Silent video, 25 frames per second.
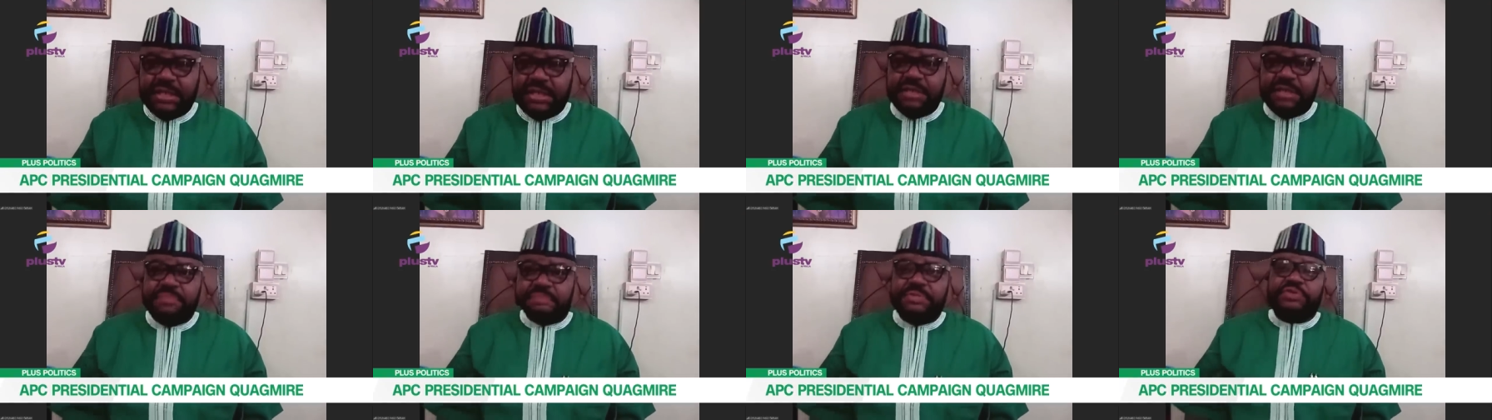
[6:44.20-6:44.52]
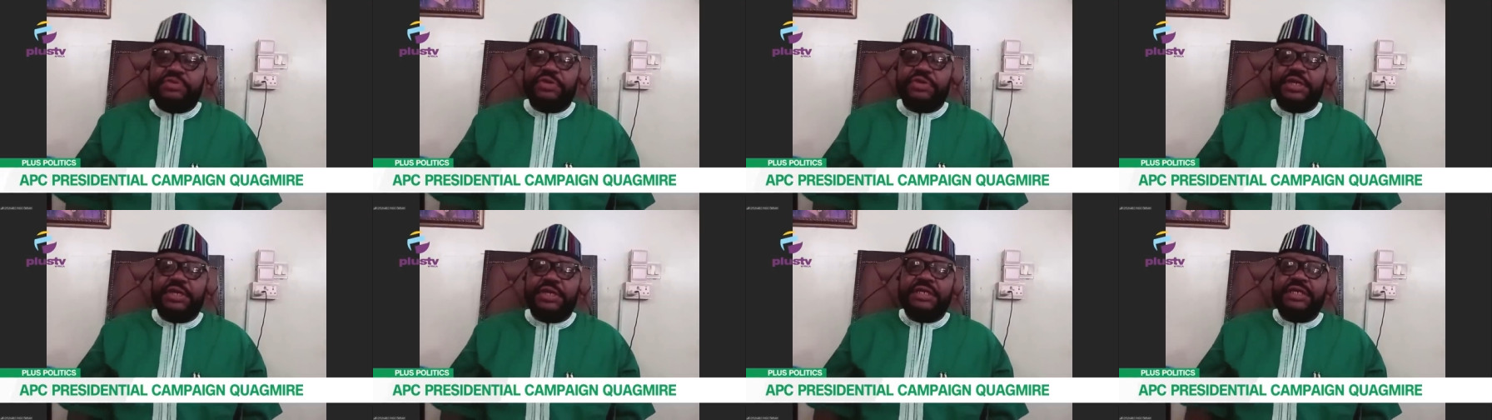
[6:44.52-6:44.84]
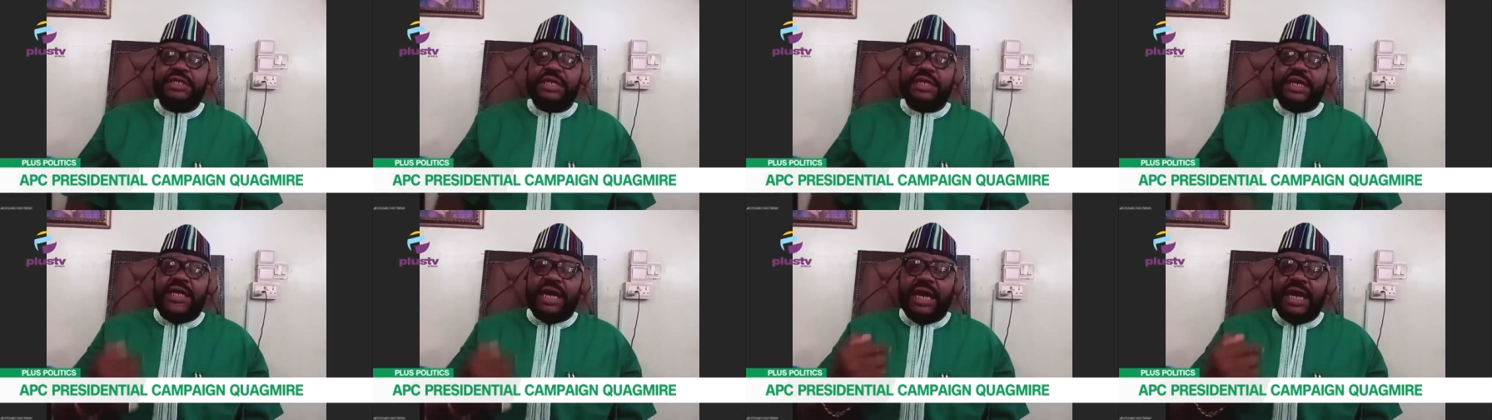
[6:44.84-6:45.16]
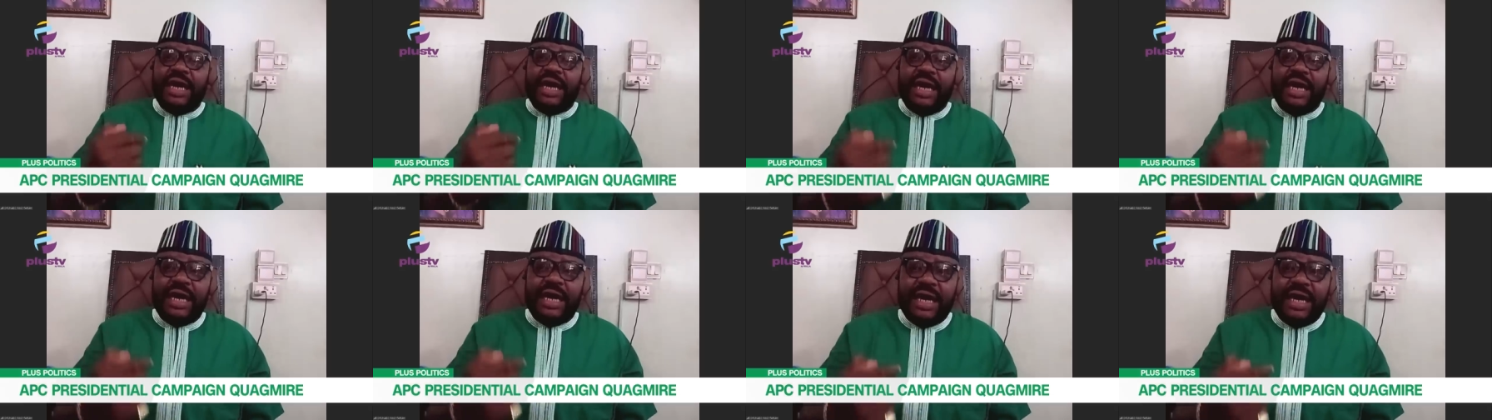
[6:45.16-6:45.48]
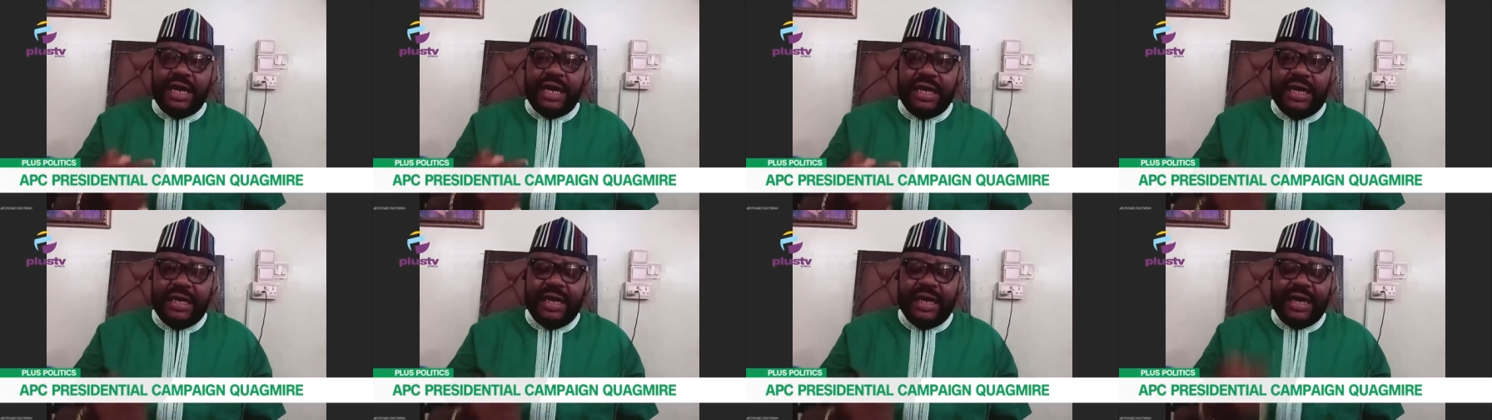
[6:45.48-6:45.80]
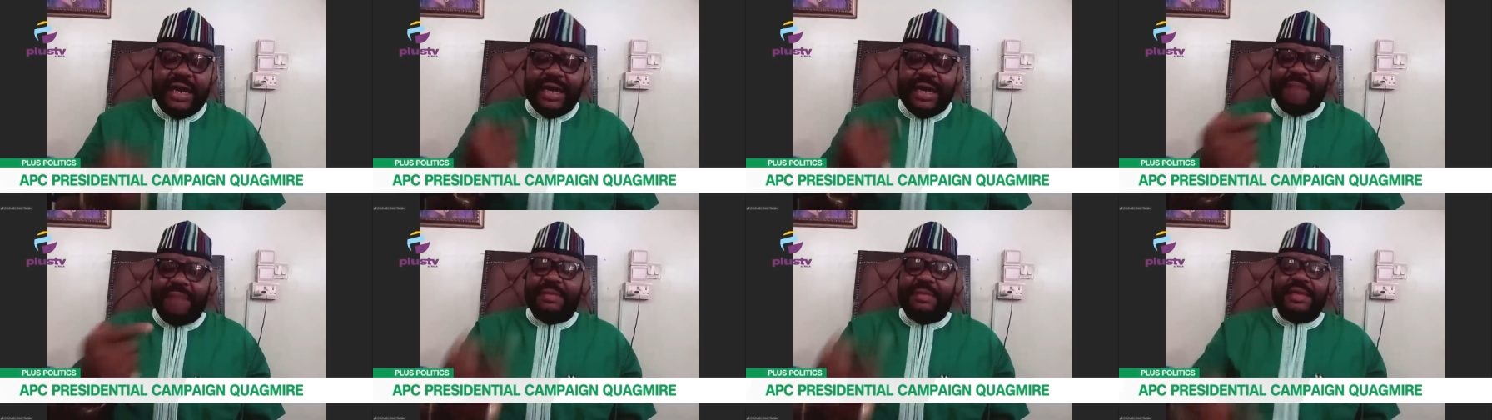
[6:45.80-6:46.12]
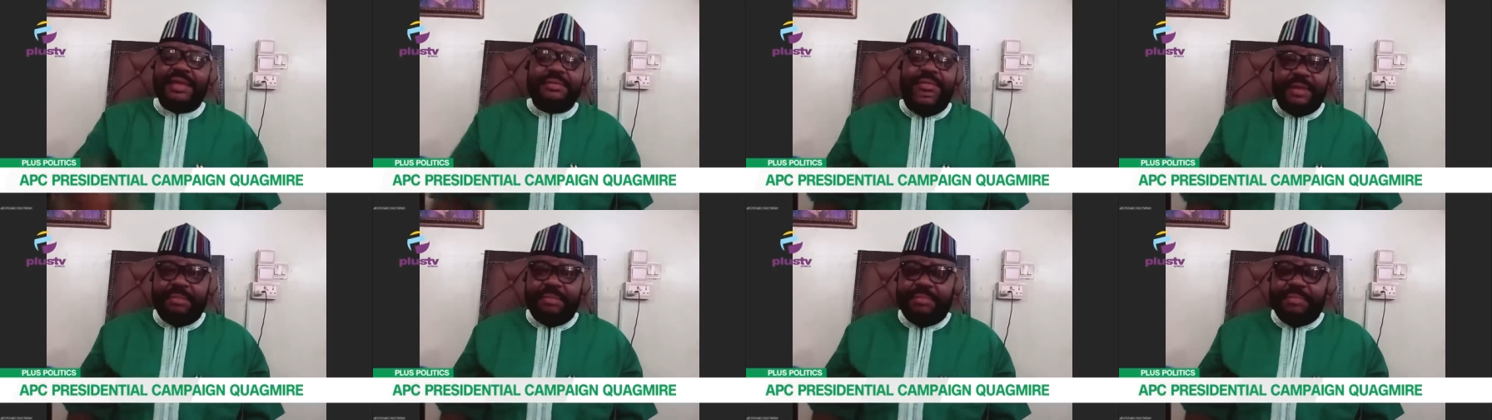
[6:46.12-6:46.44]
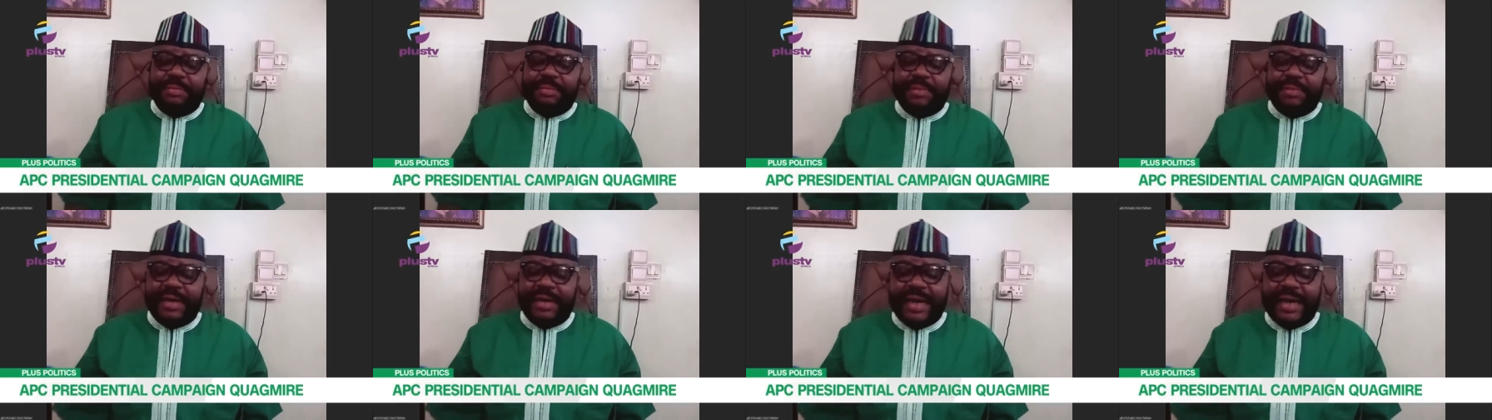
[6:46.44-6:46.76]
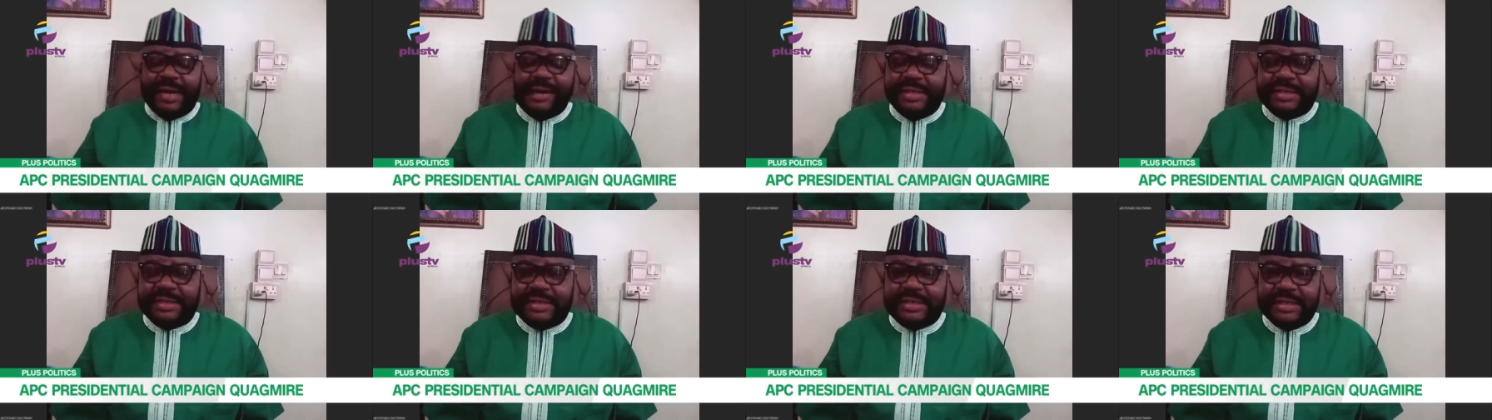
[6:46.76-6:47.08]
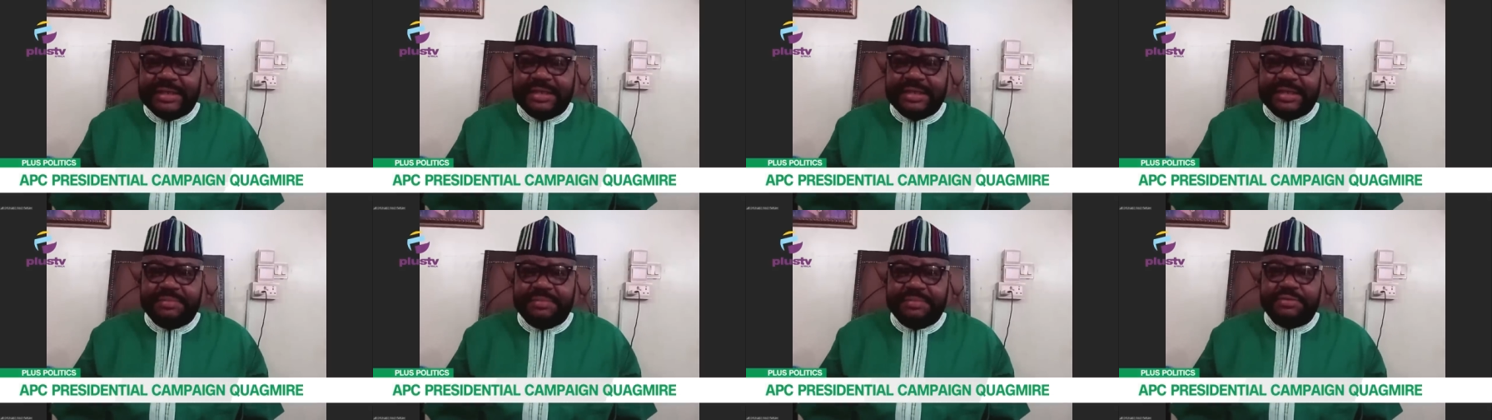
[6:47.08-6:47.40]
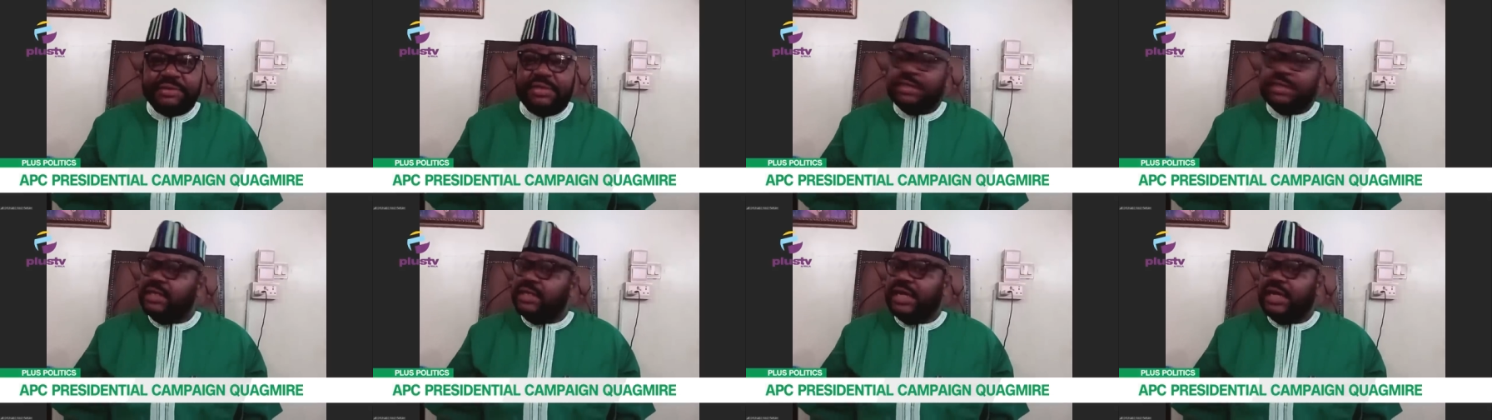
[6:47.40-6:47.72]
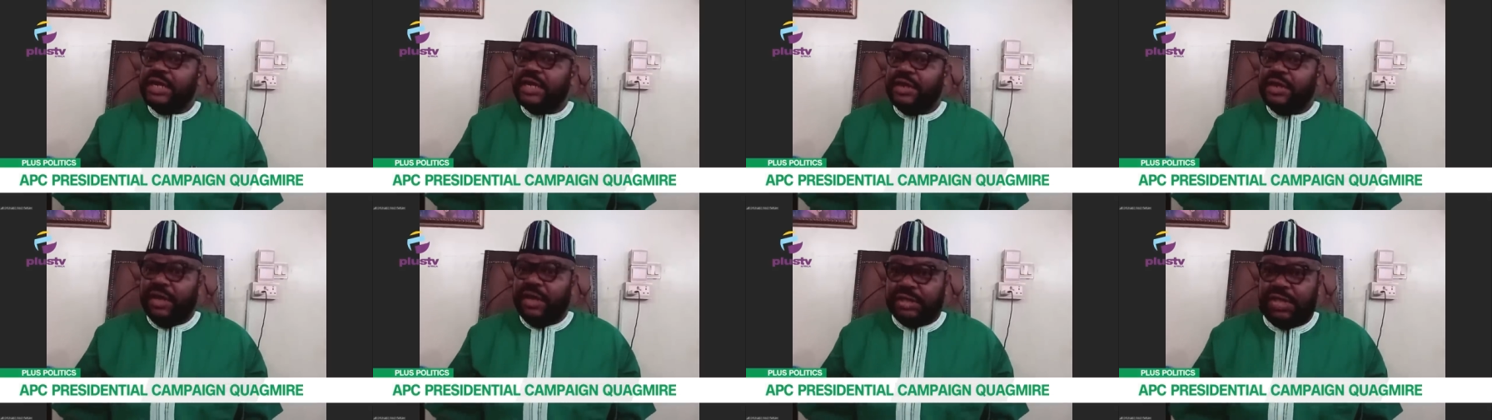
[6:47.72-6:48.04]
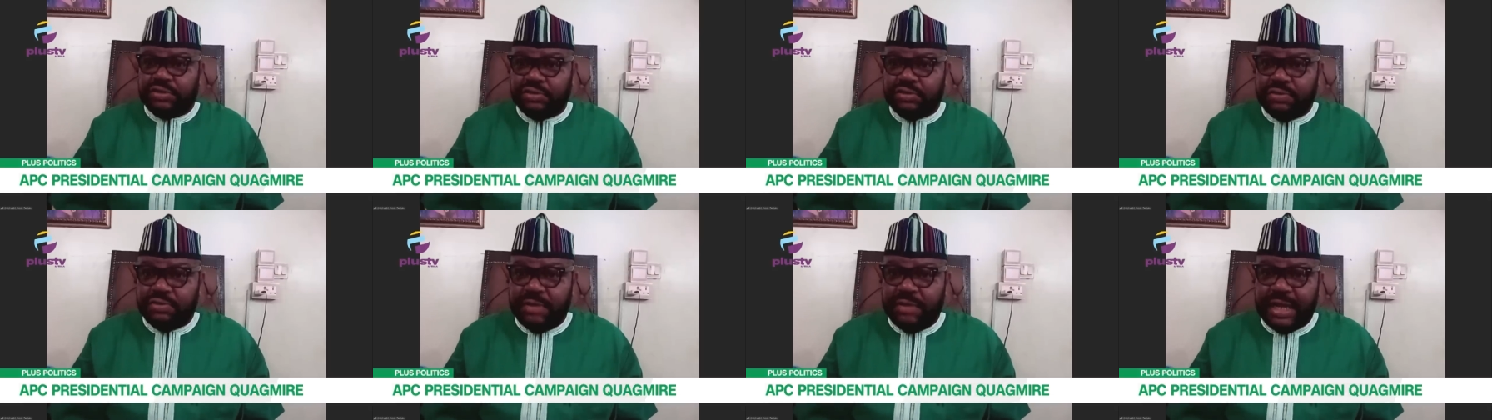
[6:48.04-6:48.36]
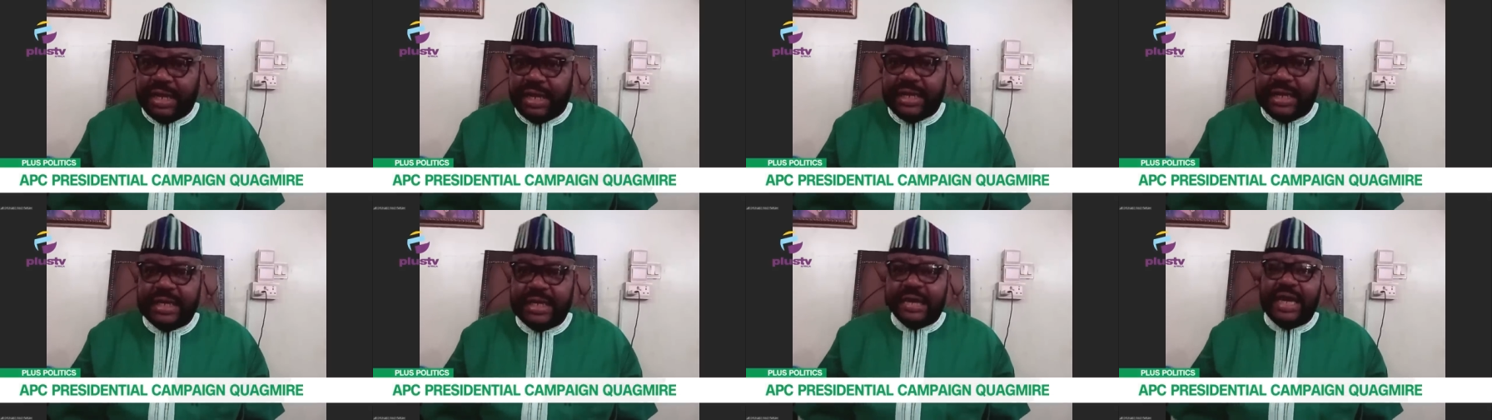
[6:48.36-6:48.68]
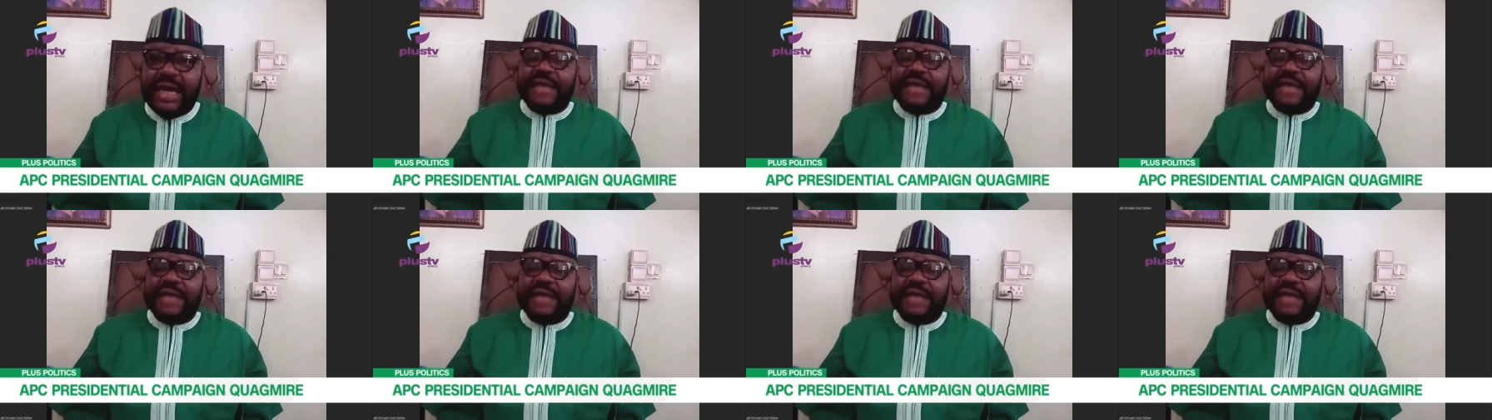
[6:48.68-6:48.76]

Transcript: between uh, he and Ahmed, uh, Ahmed He knows too well.